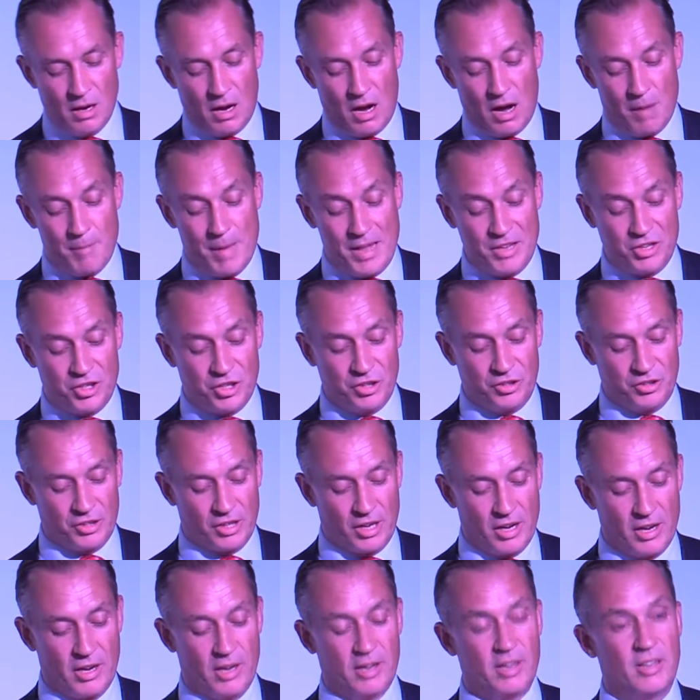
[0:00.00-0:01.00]
I mentioned
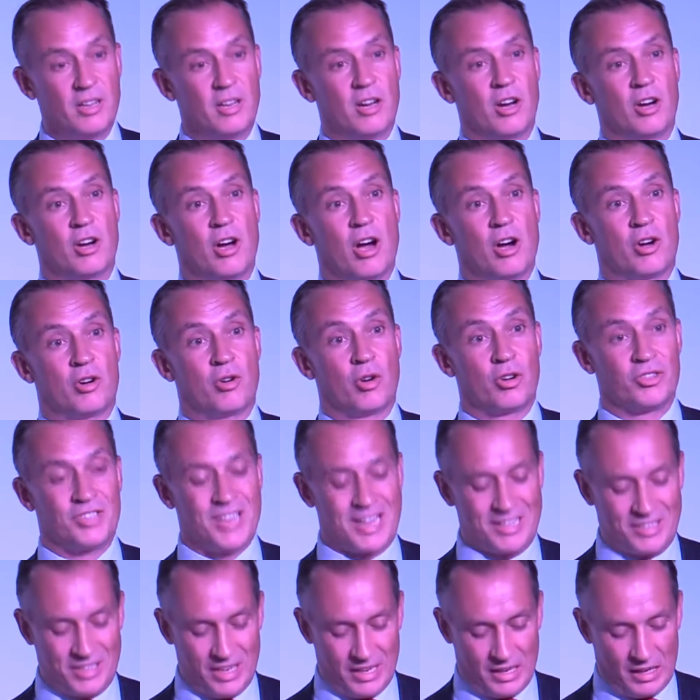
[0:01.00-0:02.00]
across
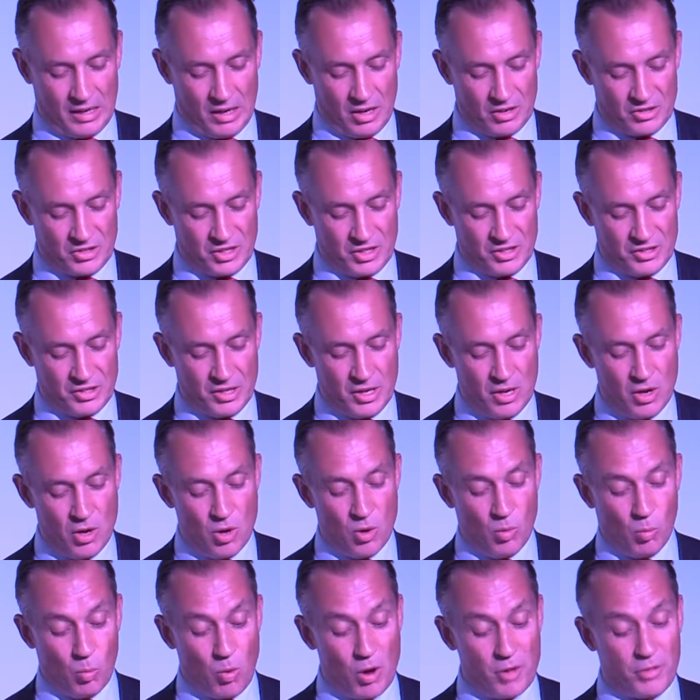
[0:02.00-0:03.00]
asset classes,
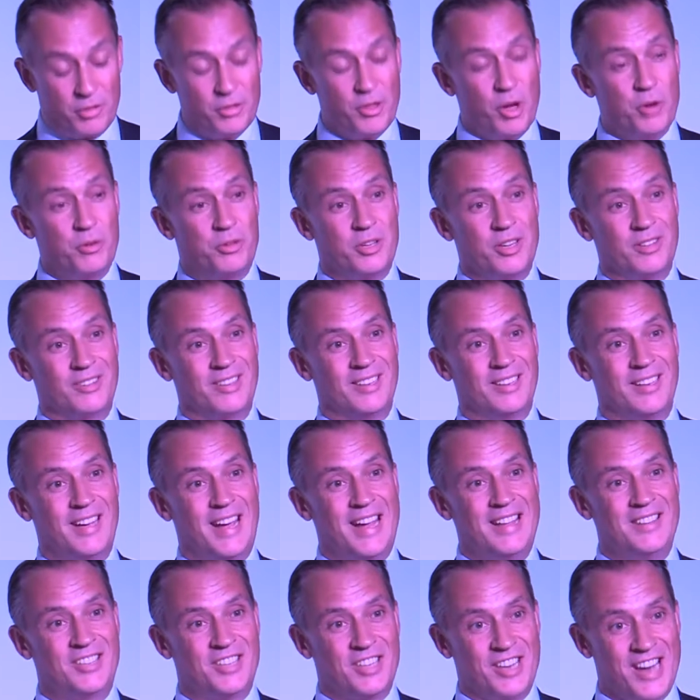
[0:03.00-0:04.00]
worth noting that
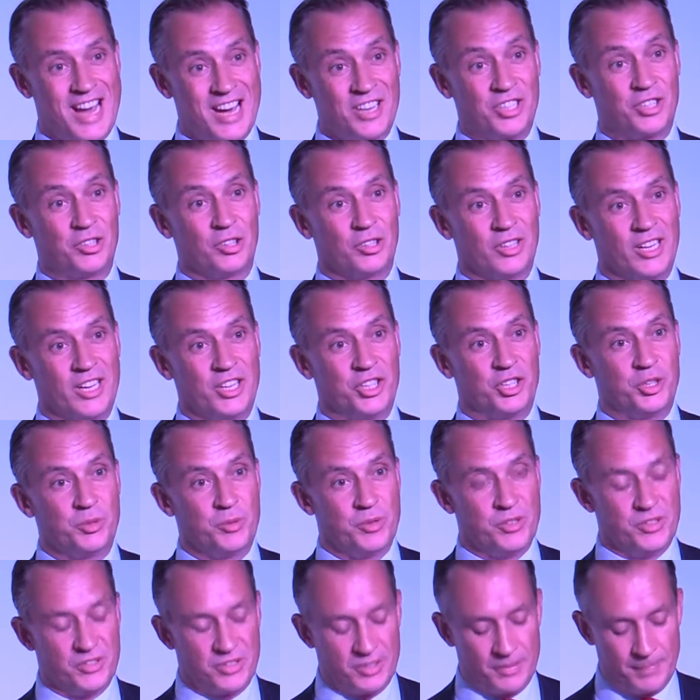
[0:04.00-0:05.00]
international
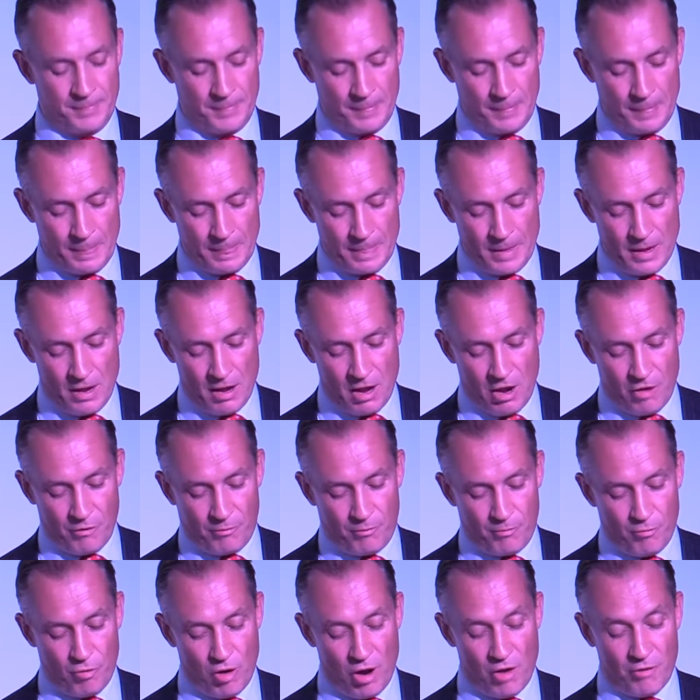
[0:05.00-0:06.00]
issuers
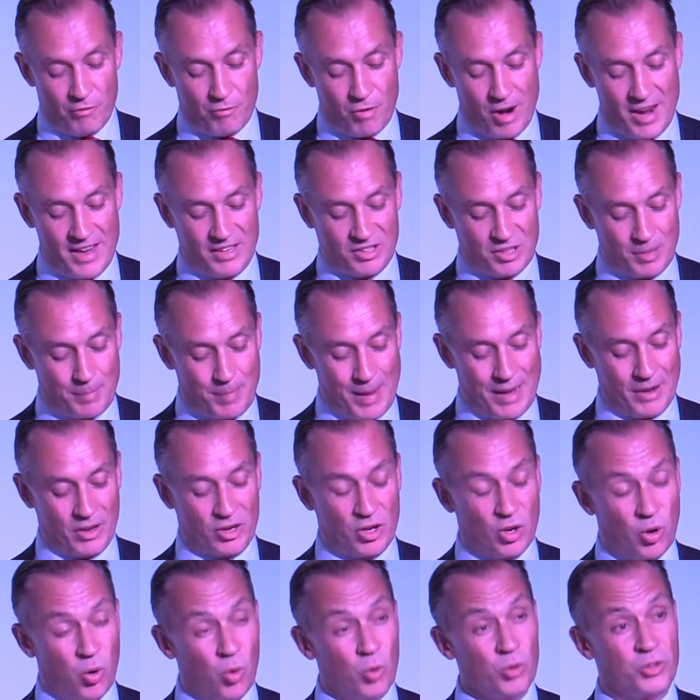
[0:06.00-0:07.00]
have raised about a
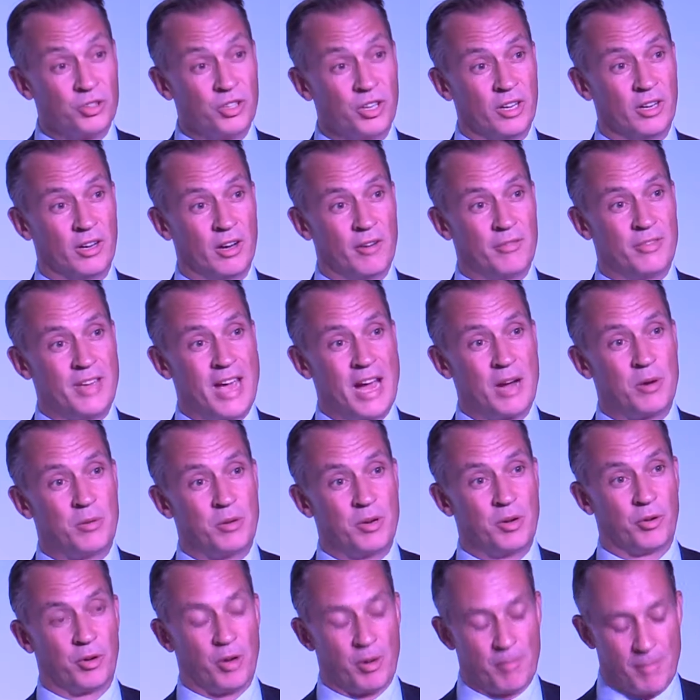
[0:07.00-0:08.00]
quarter of the
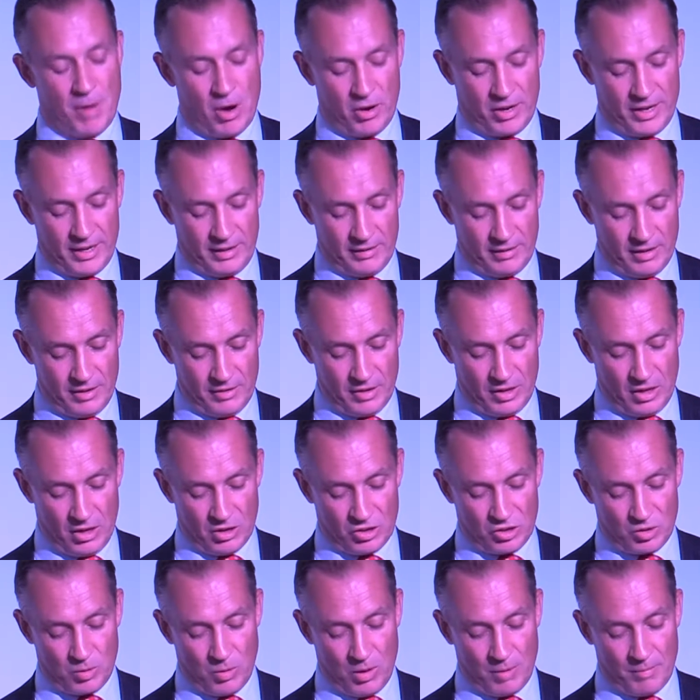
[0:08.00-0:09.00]
equity on our market in the
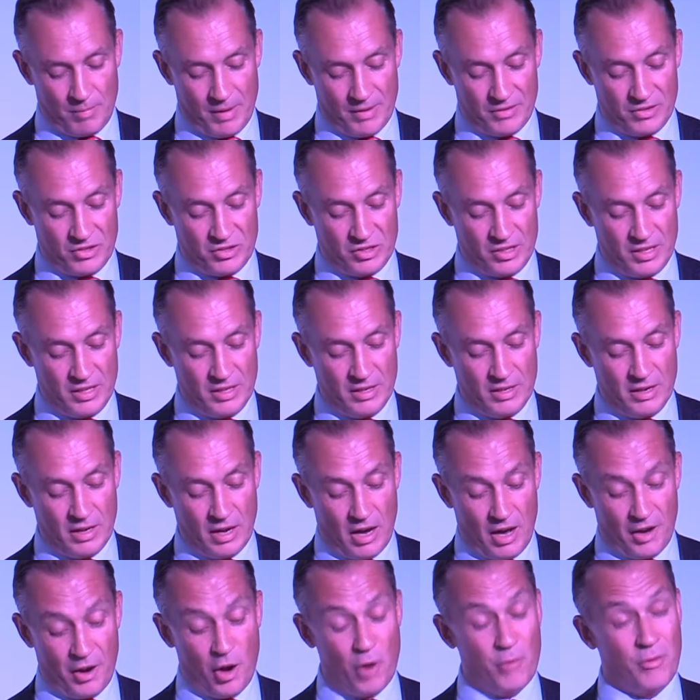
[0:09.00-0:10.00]
last 12 months,
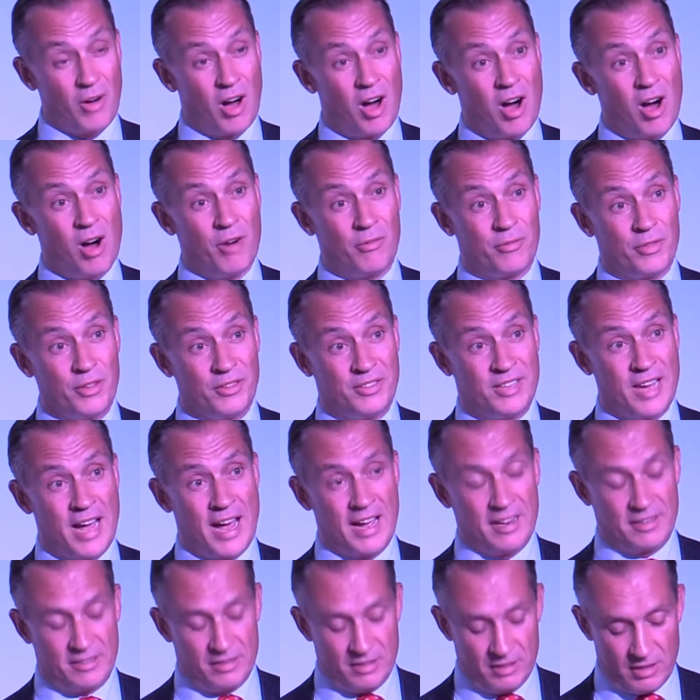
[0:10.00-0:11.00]
and over half the
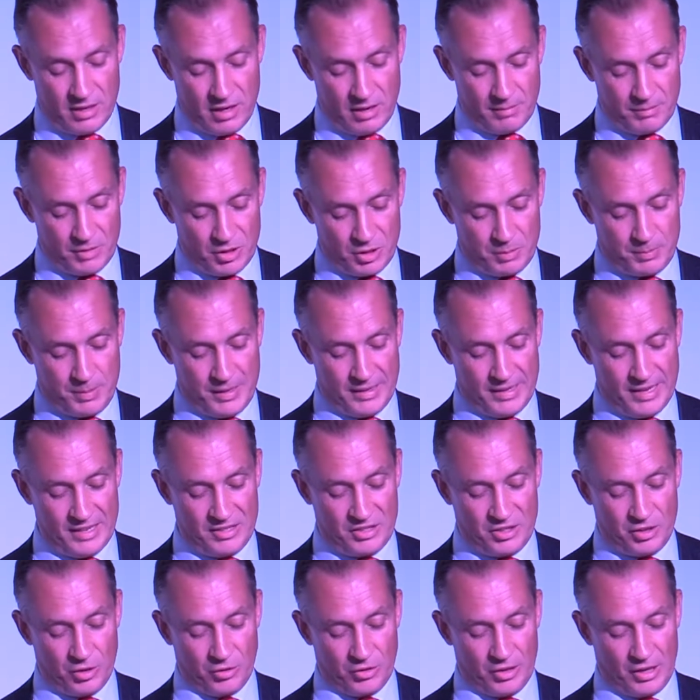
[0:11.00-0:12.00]
debt that's been
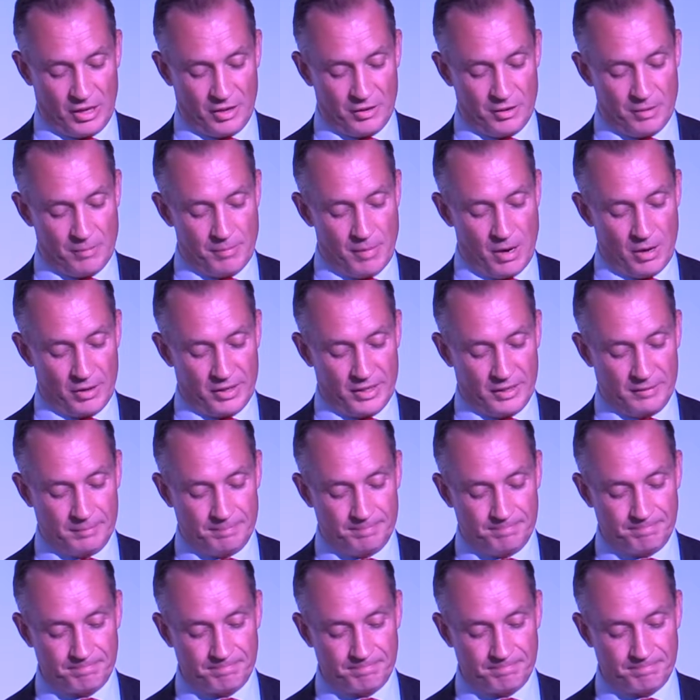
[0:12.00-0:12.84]
listed on the London market.